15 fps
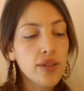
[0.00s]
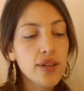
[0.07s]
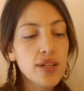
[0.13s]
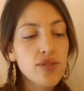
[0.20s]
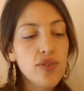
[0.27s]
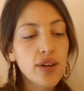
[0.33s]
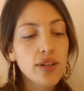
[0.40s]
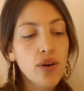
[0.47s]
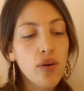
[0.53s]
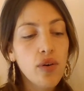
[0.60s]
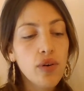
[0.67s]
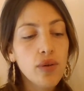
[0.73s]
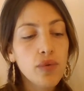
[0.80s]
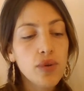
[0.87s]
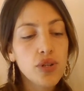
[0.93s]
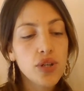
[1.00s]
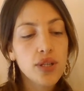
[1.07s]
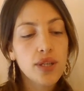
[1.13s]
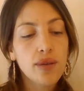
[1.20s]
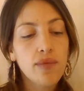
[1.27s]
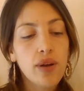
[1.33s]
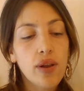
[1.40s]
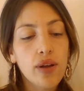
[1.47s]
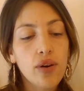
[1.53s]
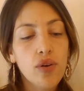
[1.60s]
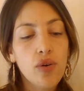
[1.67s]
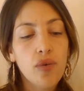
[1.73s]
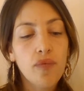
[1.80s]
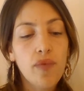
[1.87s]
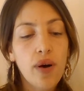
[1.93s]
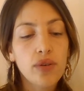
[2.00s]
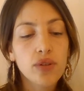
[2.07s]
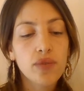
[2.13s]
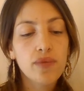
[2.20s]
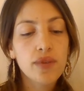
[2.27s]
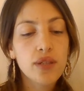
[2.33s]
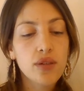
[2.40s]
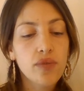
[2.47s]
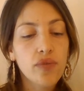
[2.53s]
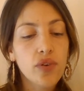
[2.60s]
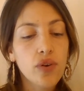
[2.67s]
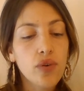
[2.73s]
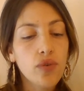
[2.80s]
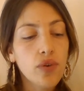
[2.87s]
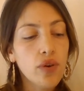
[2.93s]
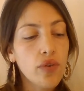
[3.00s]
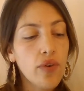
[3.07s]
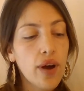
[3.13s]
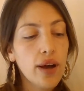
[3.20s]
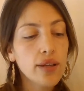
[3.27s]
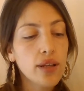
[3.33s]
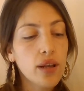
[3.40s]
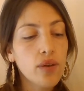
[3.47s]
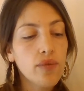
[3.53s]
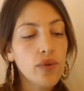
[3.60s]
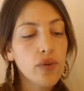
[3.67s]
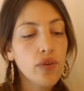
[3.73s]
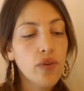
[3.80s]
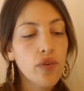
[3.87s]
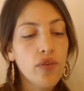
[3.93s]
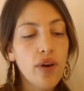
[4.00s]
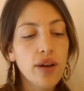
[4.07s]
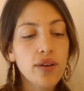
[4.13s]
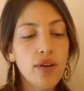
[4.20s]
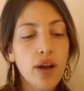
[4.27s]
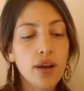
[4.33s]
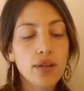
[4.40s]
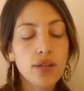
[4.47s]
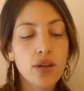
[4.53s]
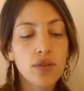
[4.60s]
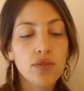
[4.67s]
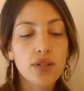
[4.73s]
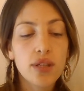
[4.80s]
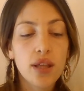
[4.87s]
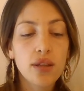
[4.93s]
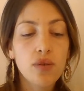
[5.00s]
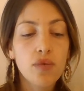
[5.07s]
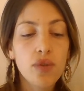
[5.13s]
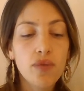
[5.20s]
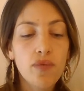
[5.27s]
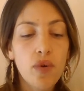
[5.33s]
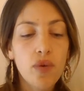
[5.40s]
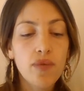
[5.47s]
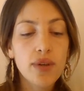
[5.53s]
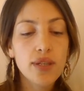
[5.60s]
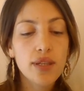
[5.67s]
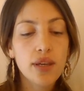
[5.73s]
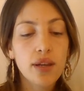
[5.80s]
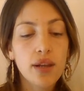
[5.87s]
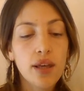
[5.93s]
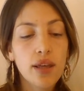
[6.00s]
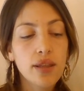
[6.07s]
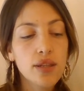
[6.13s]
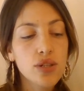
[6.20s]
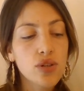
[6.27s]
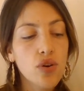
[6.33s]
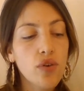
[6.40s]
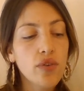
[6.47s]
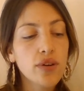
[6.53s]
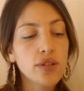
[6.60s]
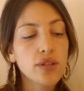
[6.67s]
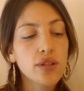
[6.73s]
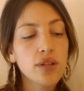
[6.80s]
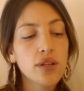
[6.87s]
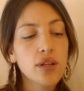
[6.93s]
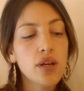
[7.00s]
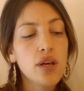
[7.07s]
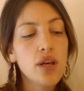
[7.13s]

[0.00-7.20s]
This red oil, which is a molecular compound of mesophenone chloride and aluminum chloride, reacts on standard with Bromobenzene and is converted